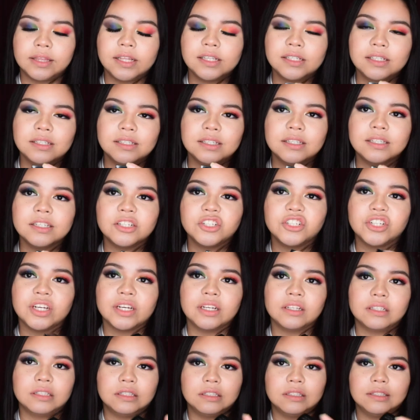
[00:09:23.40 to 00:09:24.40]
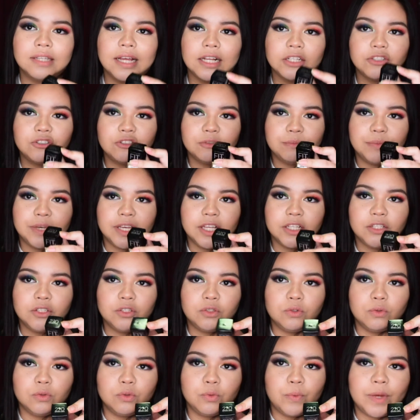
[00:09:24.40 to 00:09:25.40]
This is in the shade Natural Beige
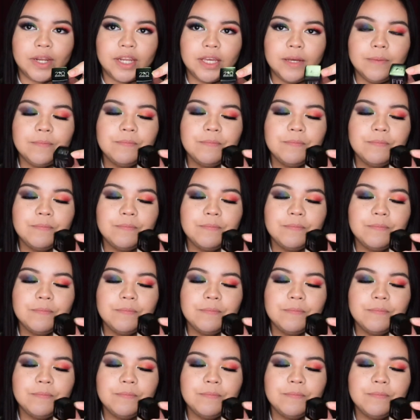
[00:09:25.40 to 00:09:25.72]
220.